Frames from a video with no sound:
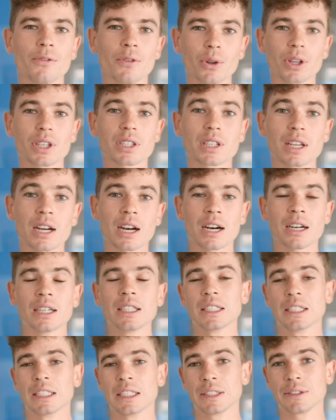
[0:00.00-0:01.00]
for this car
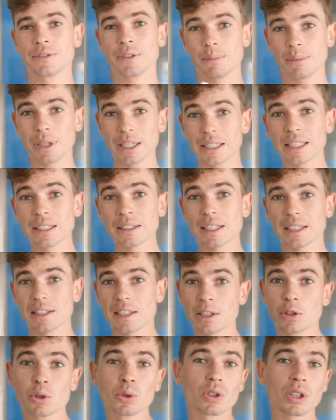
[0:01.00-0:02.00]
from
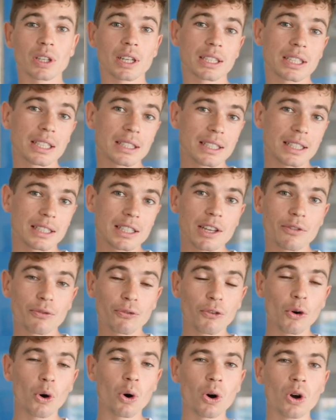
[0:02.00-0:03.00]
1962 to
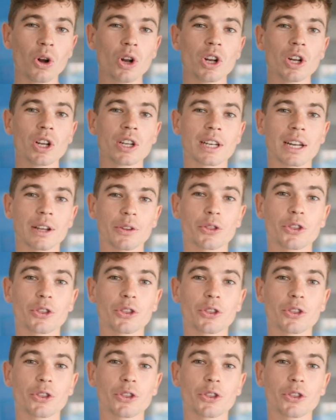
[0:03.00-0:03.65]
1964. Now